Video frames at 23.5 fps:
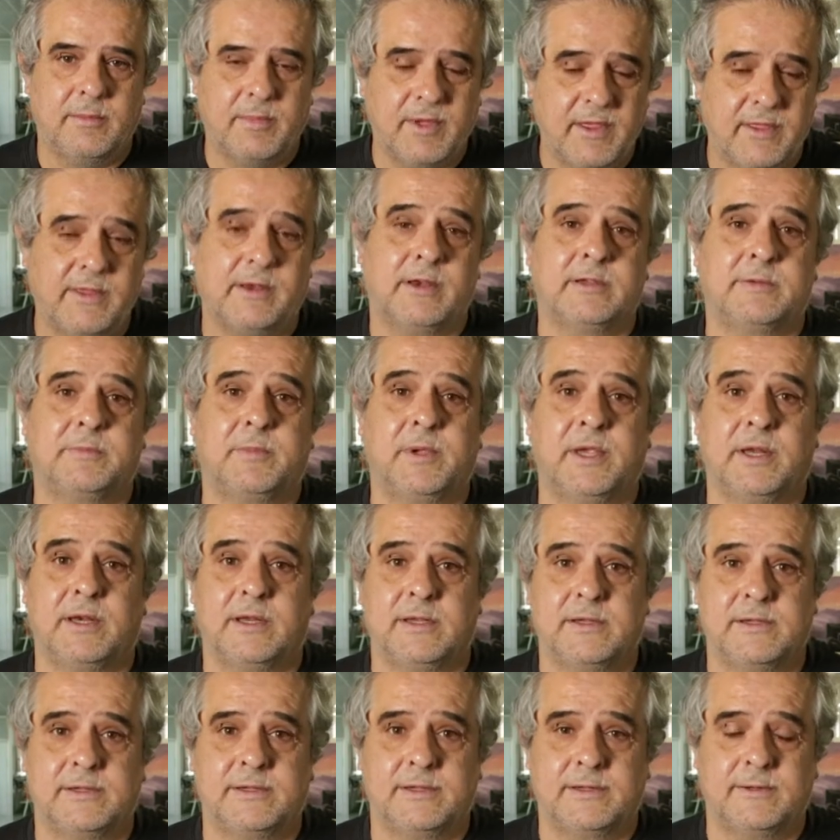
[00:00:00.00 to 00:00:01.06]
better
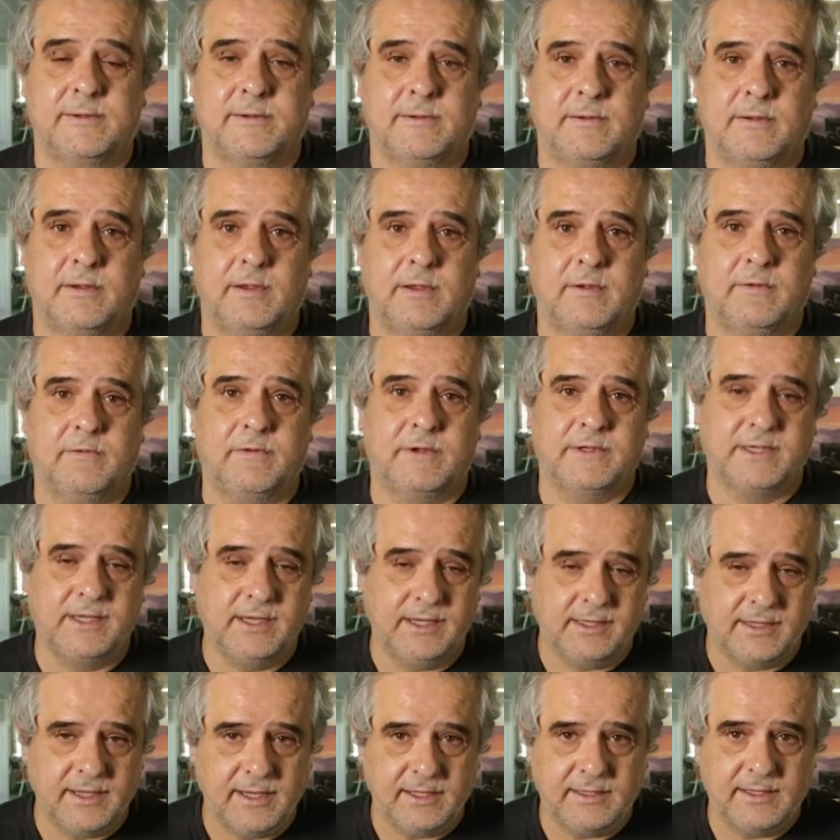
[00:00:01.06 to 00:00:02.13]
experience,
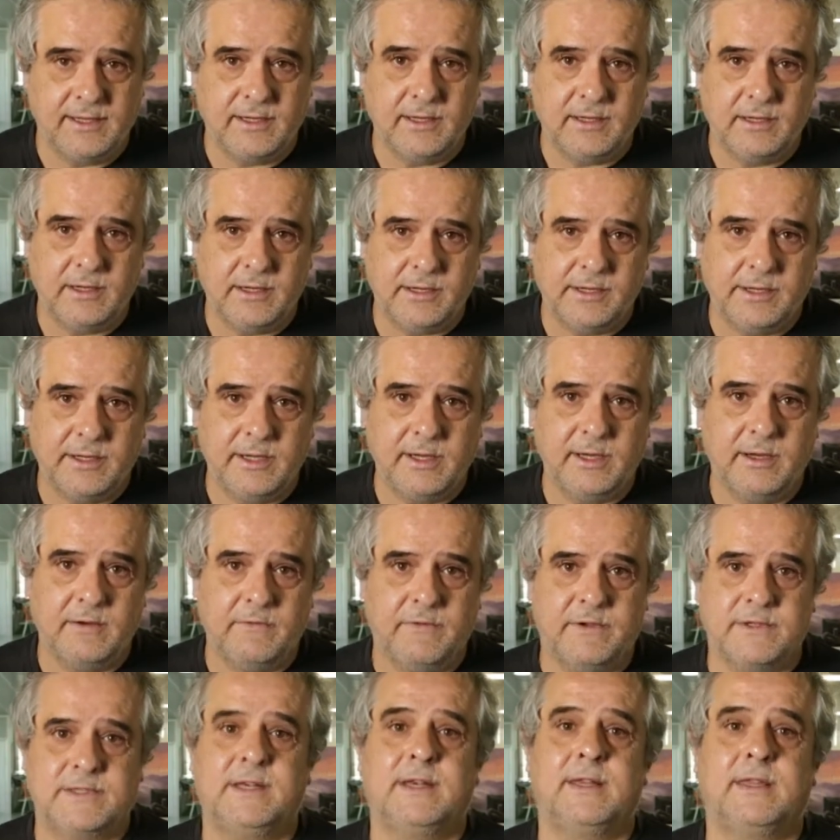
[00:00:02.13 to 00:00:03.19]
facilitating learning,
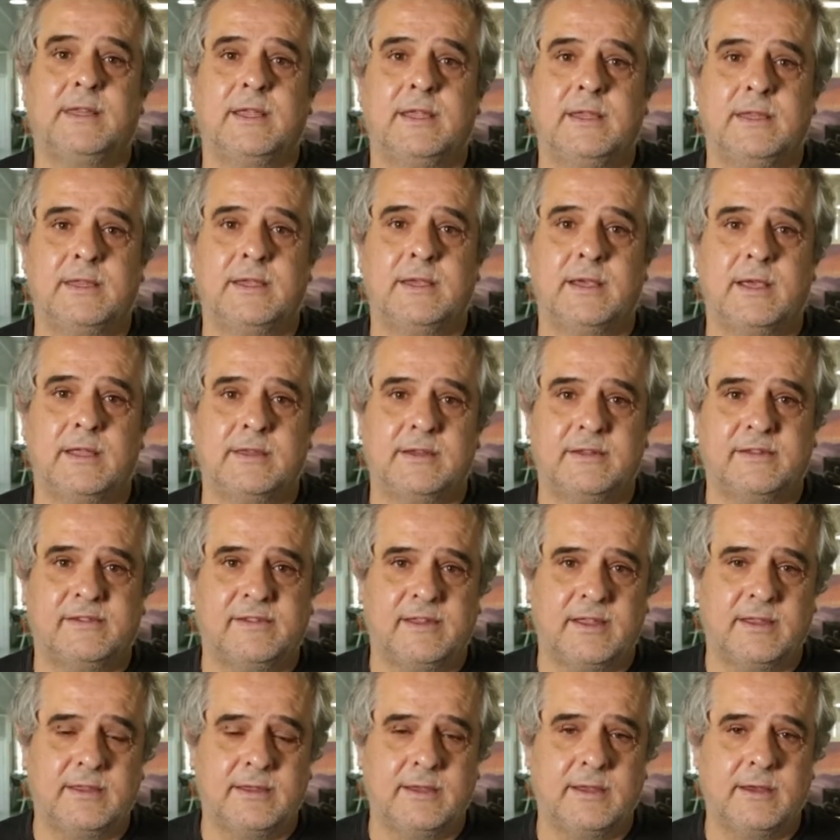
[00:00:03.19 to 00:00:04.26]
facilitating
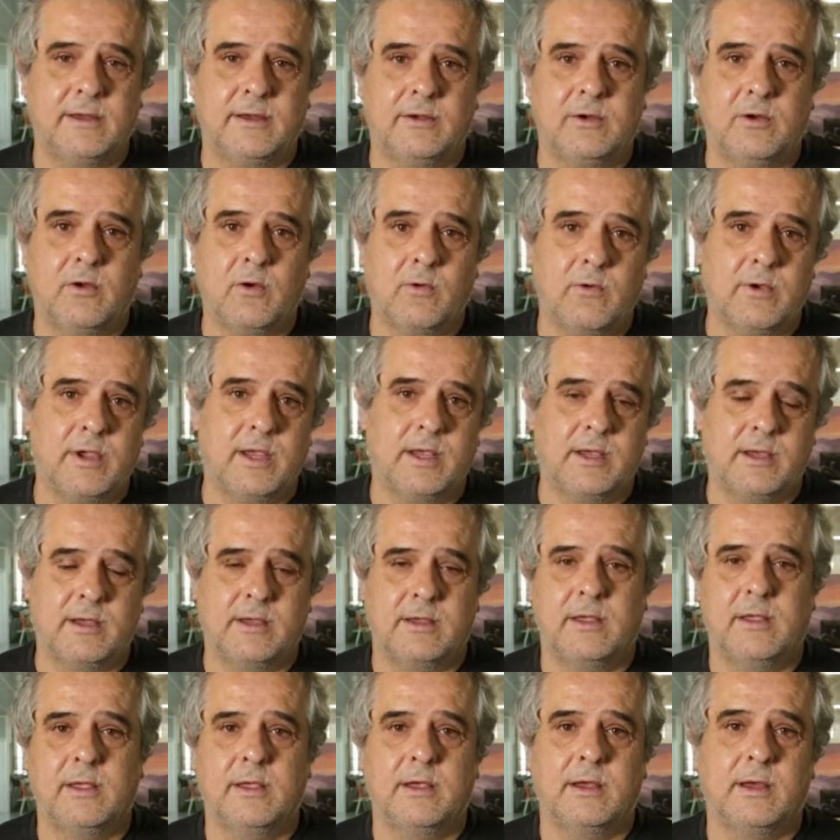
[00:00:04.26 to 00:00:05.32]
understanding, knowing,
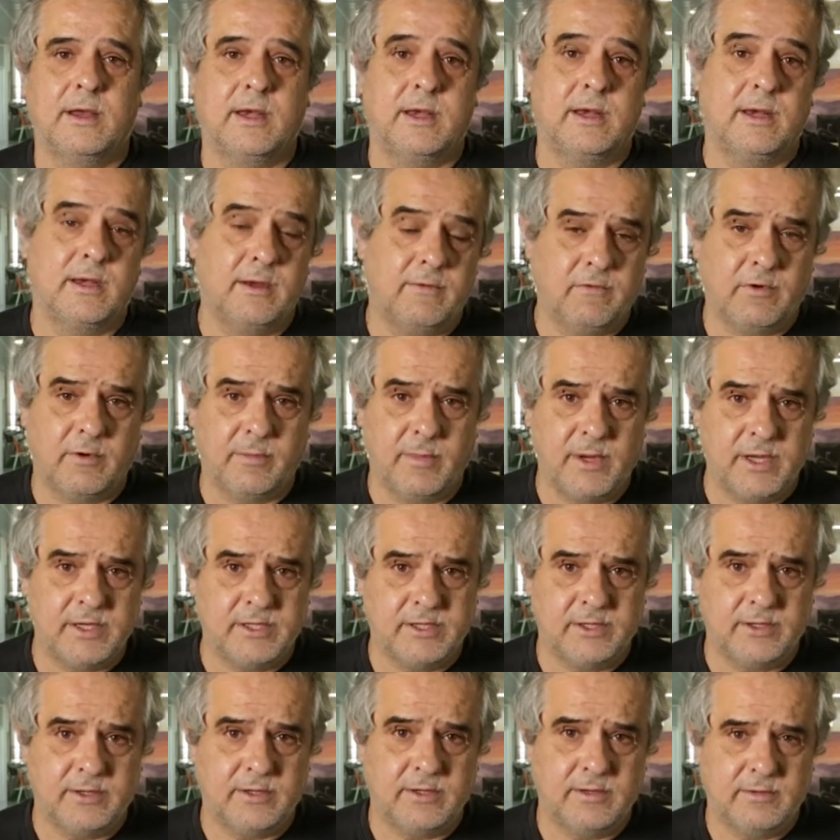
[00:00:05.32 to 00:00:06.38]
getting
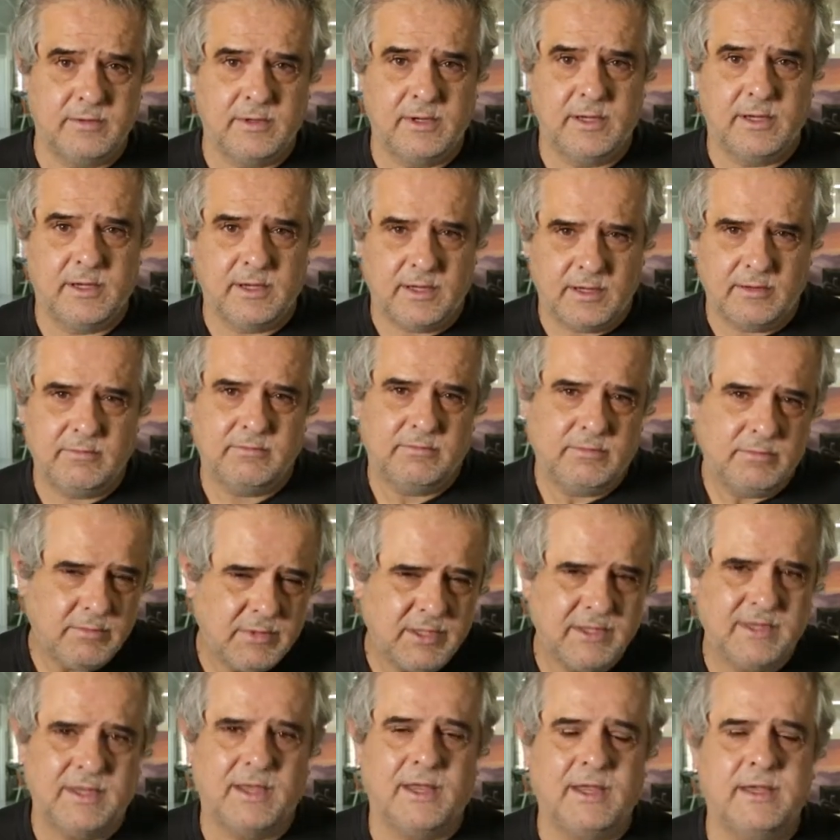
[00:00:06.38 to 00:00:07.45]
information,
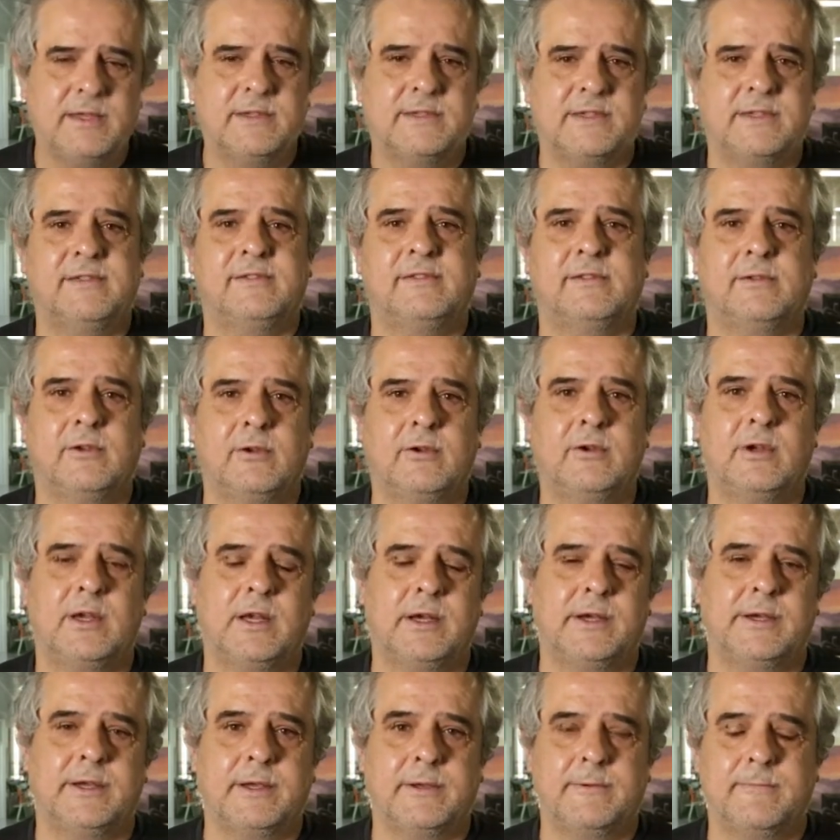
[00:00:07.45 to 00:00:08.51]
but I insist on
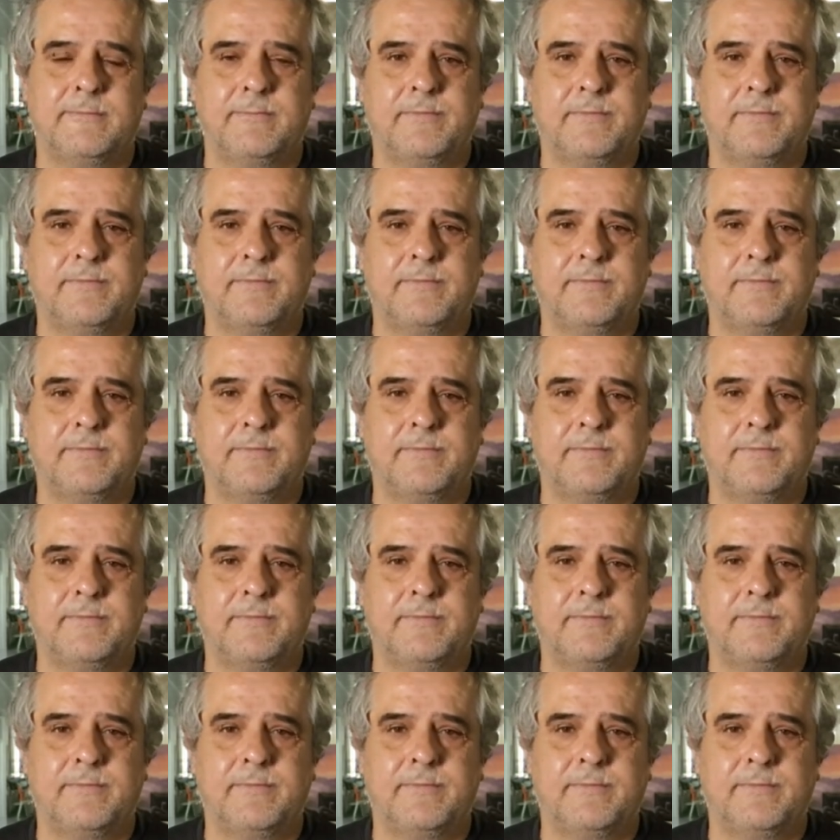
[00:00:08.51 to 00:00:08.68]
learning.